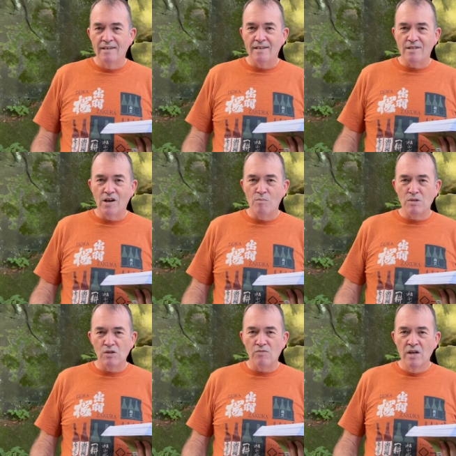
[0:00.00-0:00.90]
in
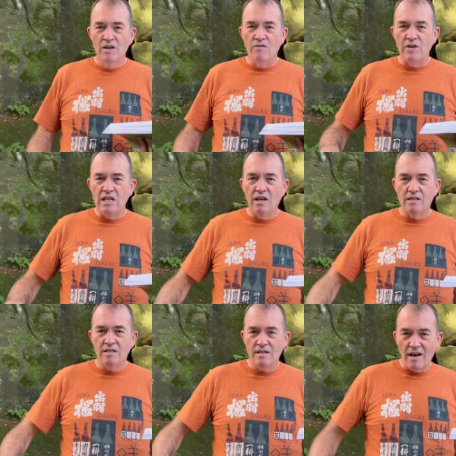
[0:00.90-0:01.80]
terms of
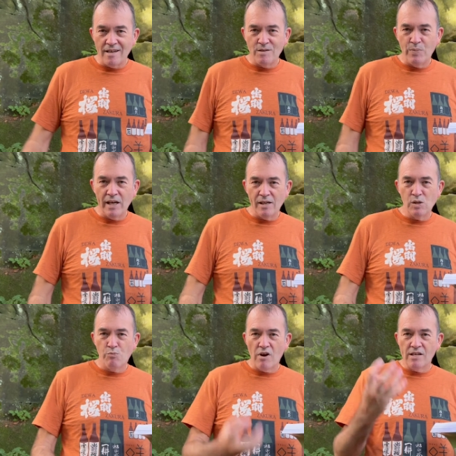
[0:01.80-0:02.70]
vineyard sites being
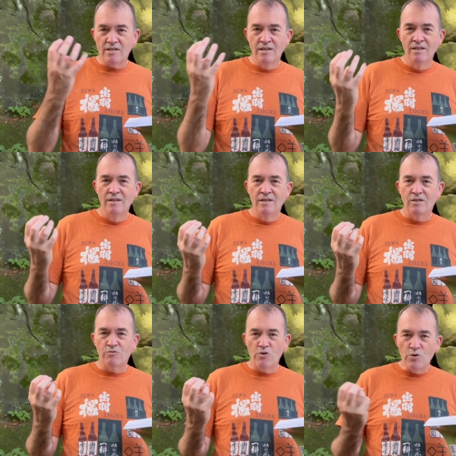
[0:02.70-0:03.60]
expressed
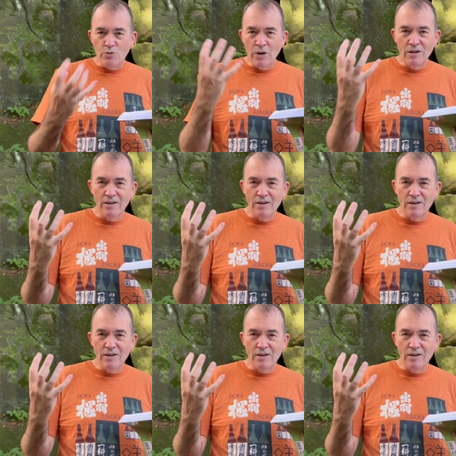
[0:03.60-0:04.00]
through